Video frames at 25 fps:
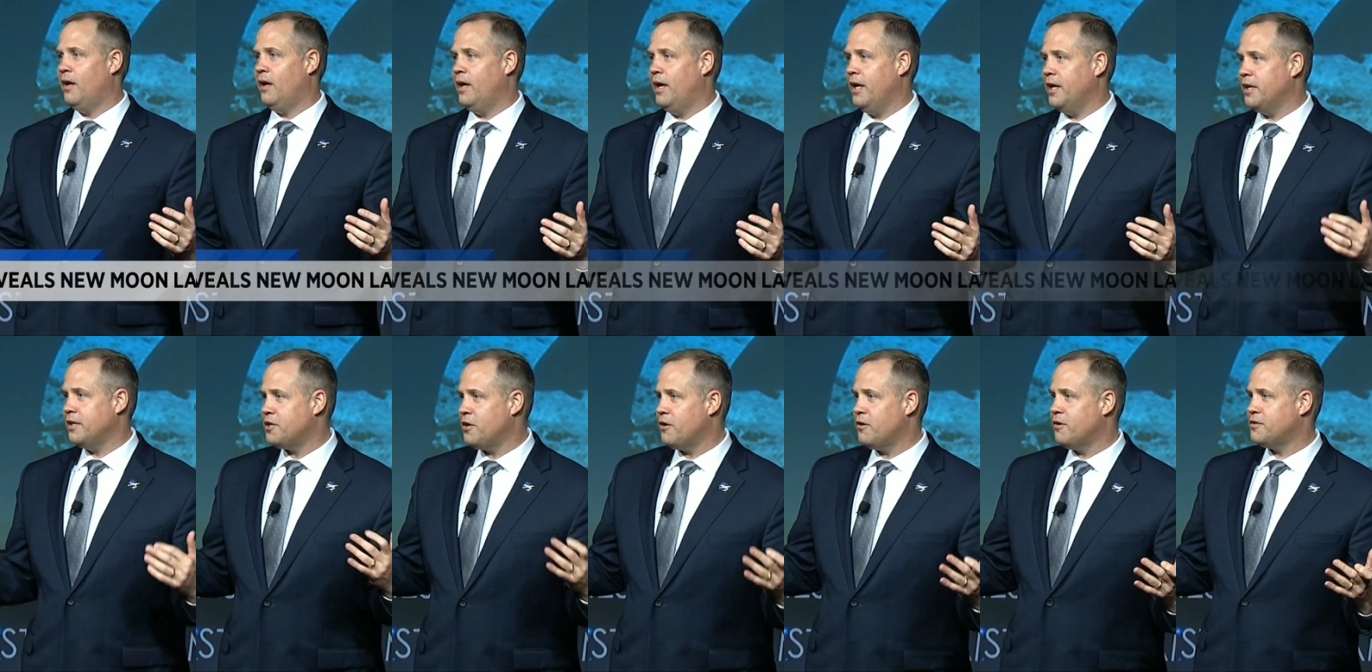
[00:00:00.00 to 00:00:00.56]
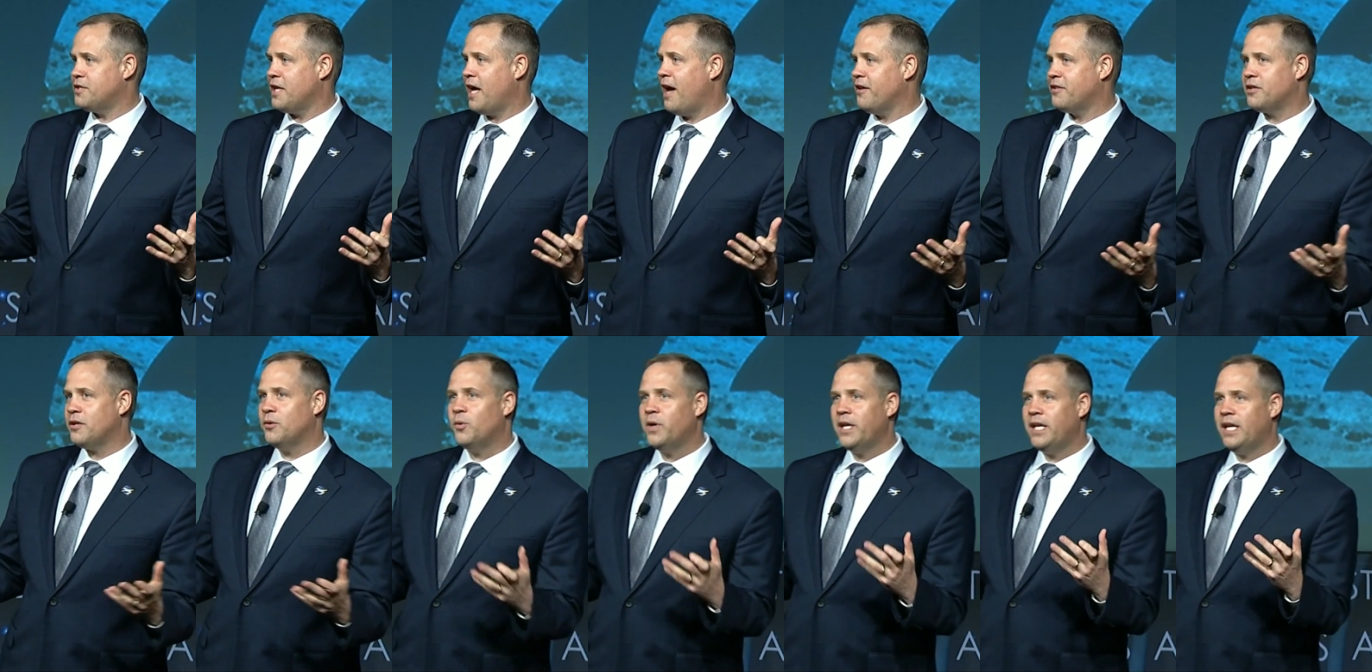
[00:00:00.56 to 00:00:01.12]
and it turns out
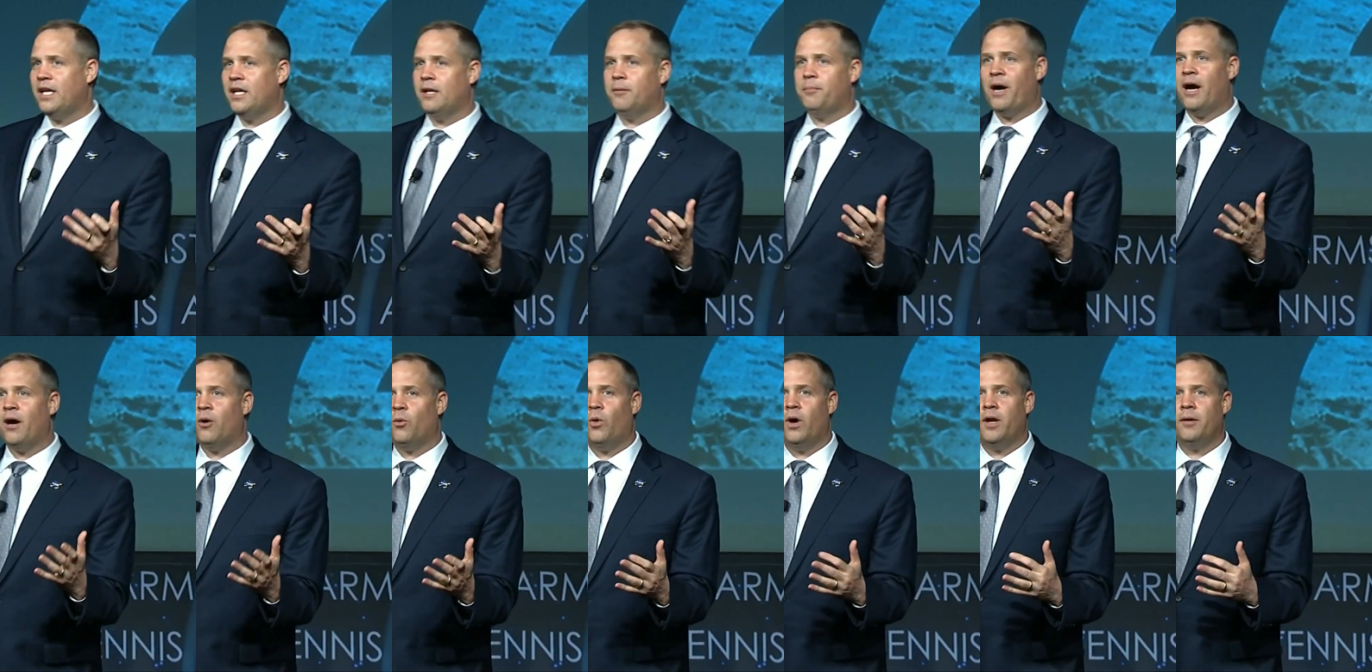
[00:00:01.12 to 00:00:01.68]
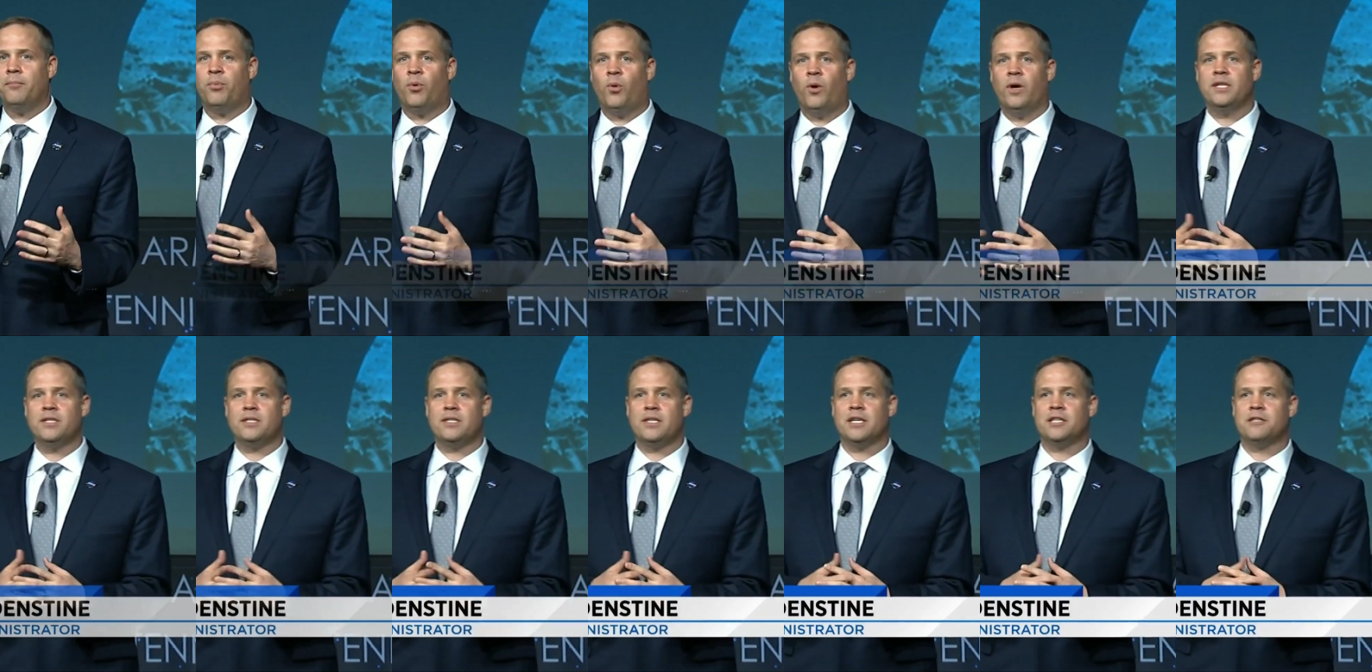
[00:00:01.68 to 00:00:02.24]
that we need about one
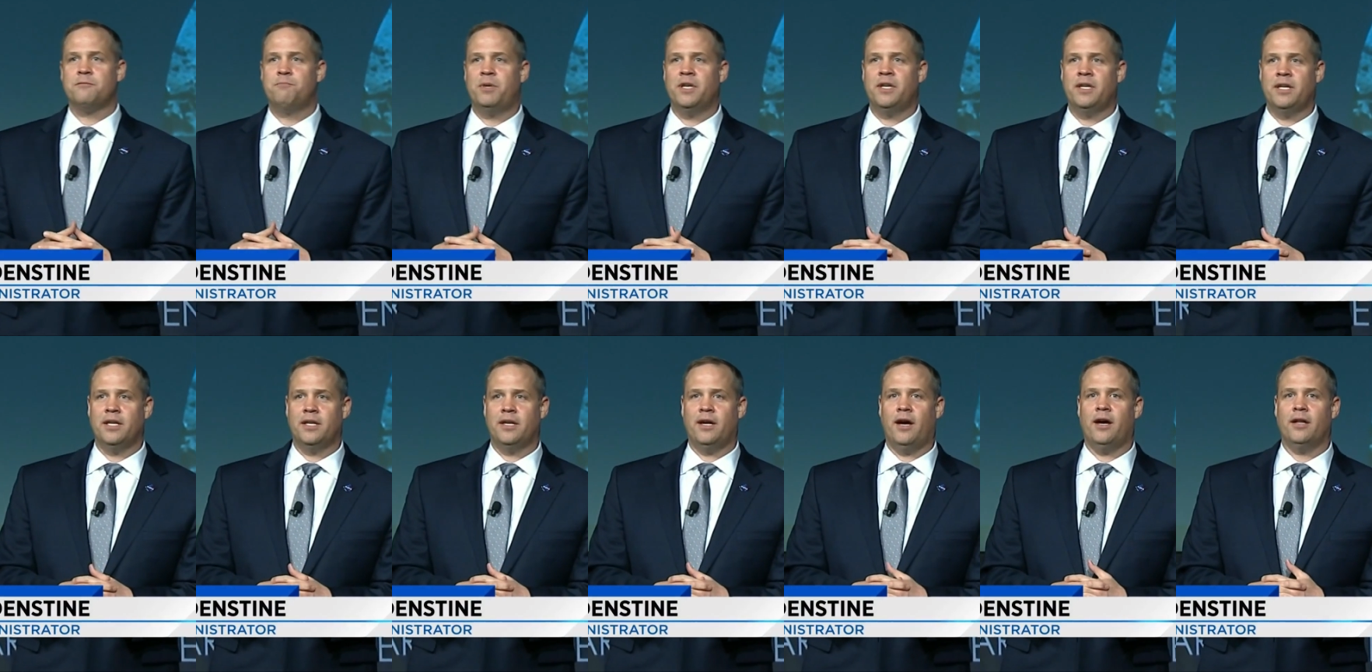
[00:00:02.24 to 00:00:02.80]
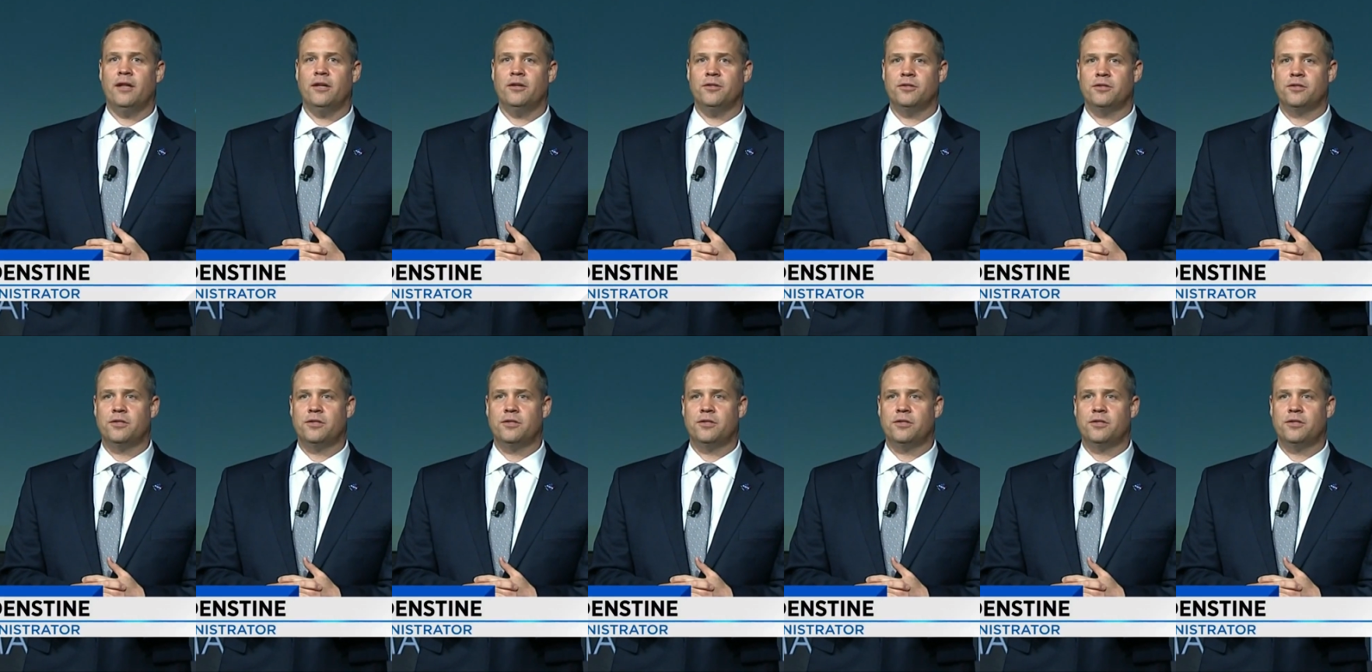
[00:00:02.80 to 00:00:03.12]
point six billion dollars.